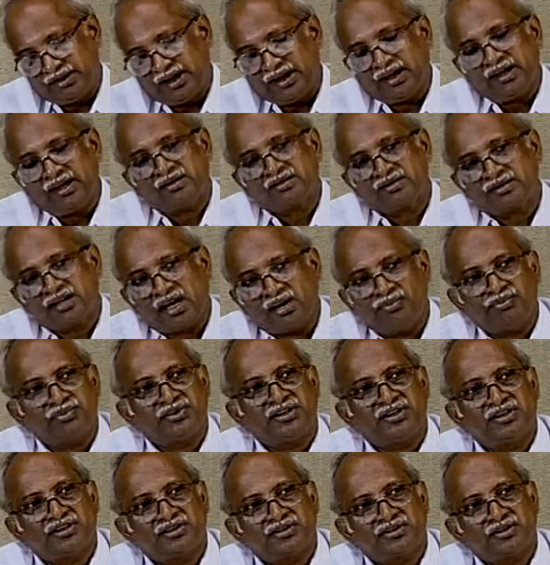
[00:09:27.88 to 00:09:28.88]
are some
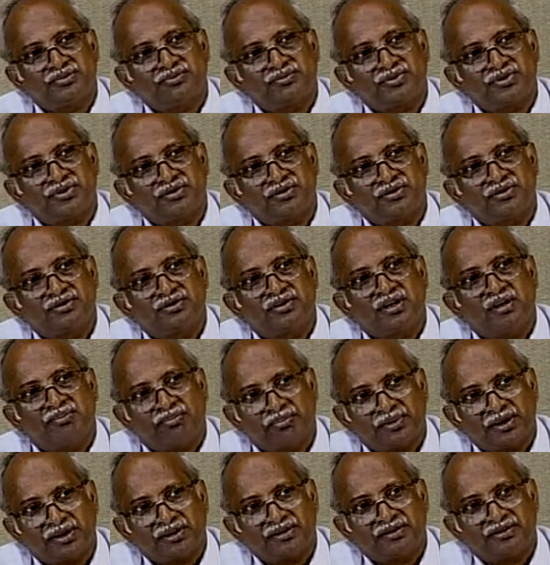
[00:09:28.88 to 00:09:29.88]
systems, some
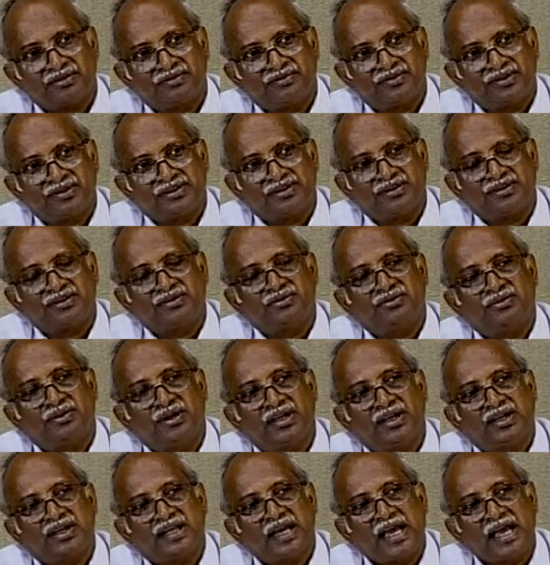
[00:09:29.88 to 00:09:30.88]
production facilities where
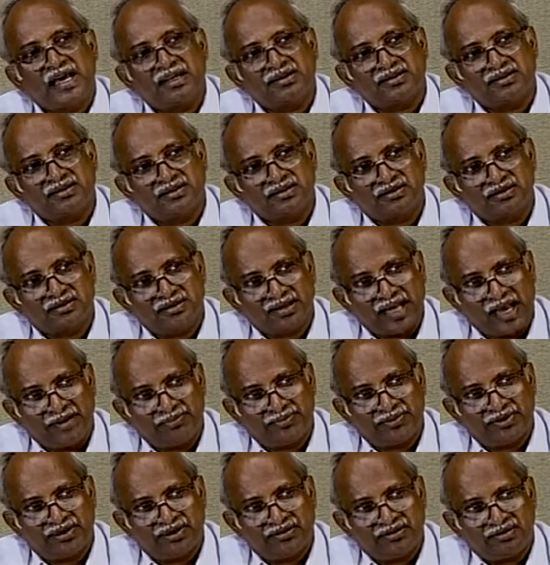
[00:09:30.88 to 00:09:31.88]
gas is
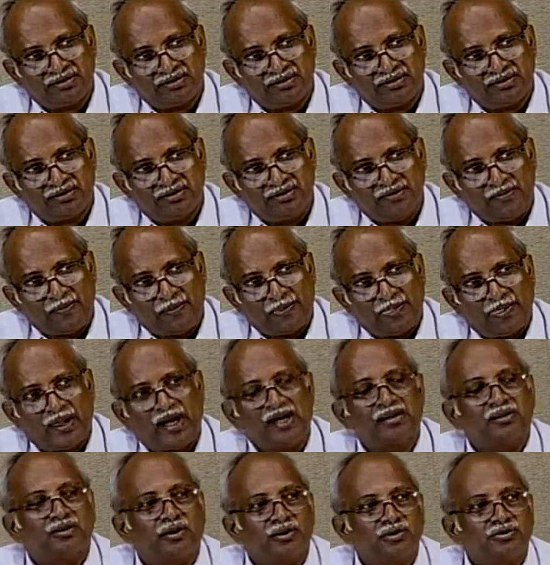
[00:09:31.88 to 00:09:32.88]
captured
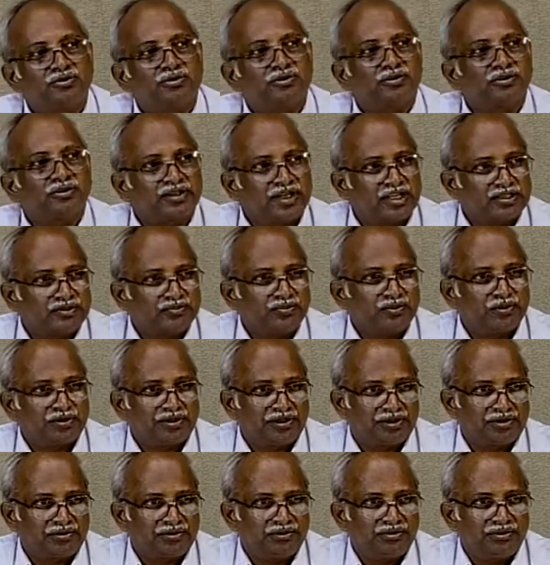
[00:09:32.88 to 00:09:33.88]
and also
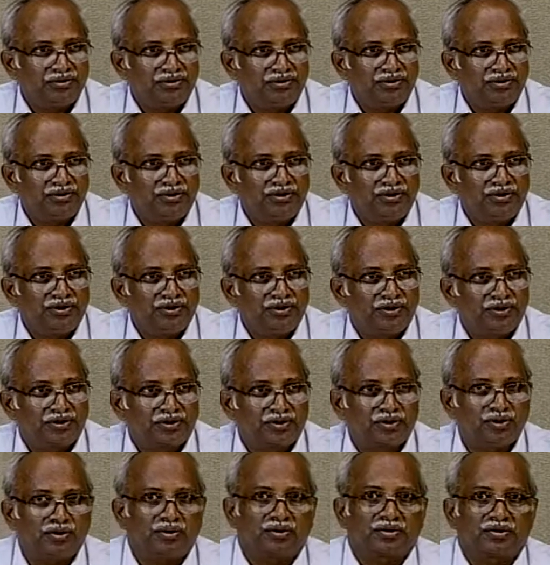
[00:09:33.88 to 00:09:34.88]
transported to
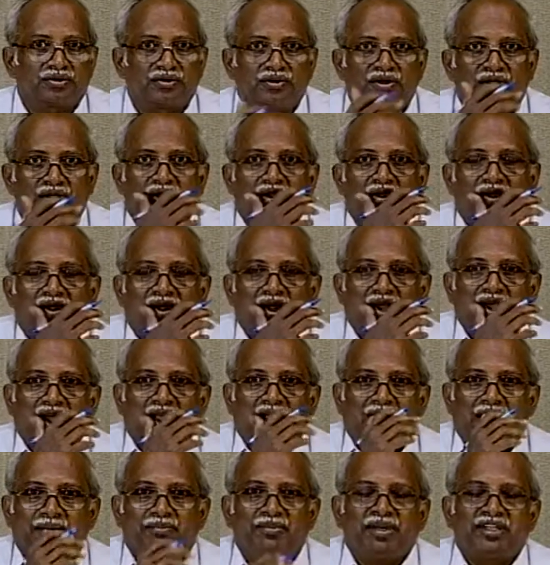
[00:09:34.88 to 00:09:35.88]
shore.
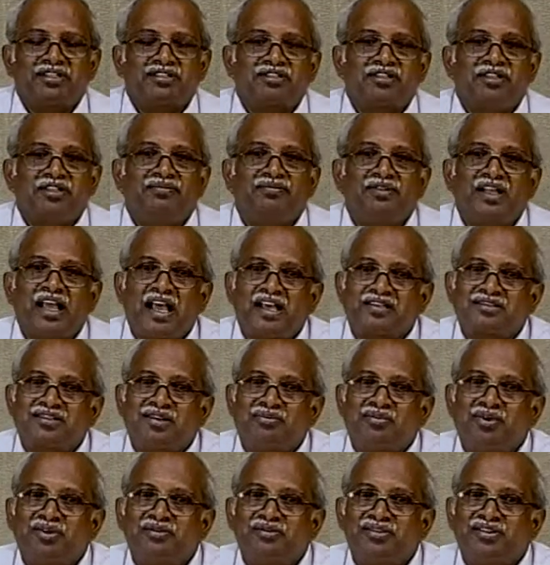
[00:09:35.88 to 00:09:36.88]
But if gas
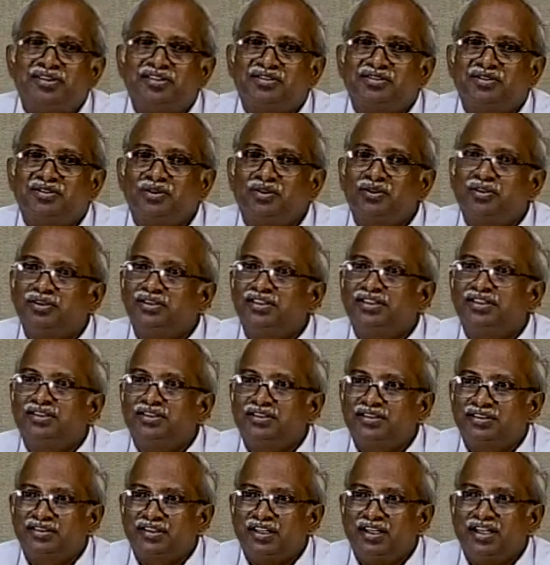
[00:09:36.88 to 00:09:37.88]
amount is low, this
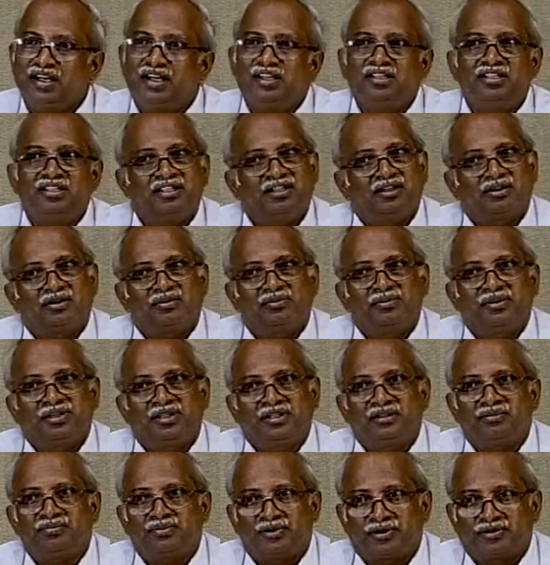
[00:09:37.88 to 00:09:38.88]
is an
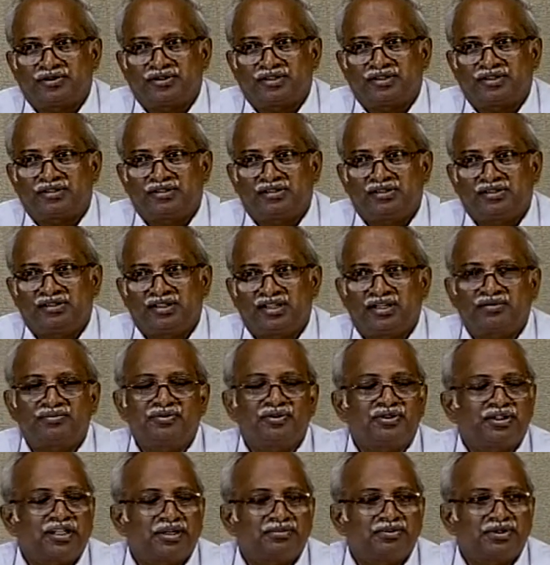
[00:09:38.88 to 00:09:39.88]
uneconomical process. Therefore,
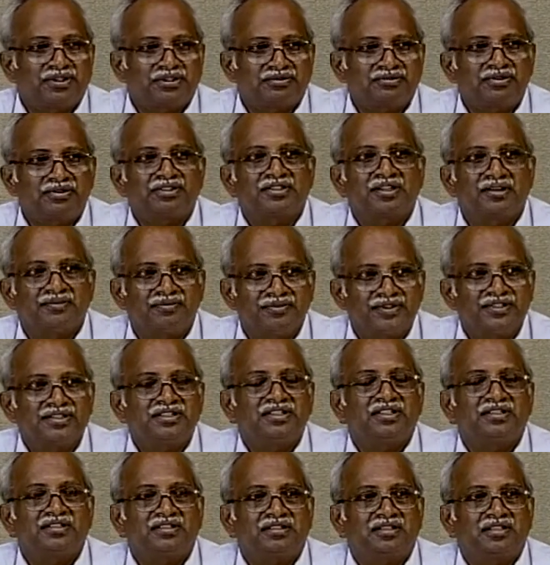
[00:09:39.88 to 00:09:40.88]
there must be
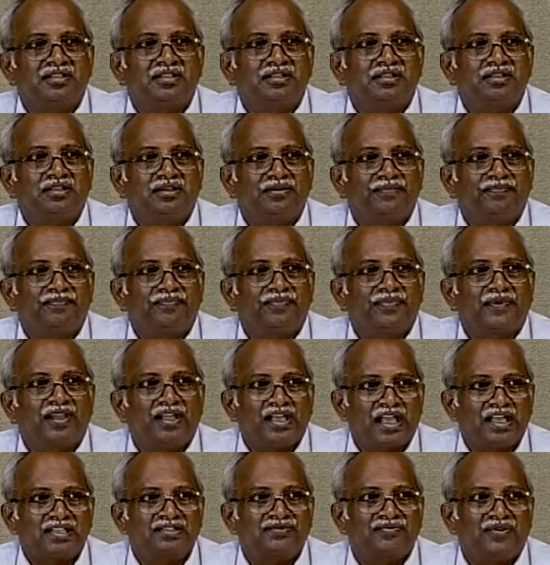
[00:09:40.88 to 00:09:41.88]
sufficient
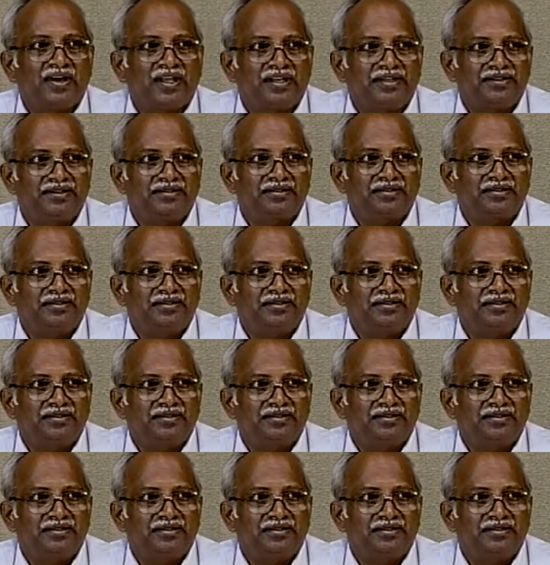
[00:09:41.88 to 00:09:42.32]
gas find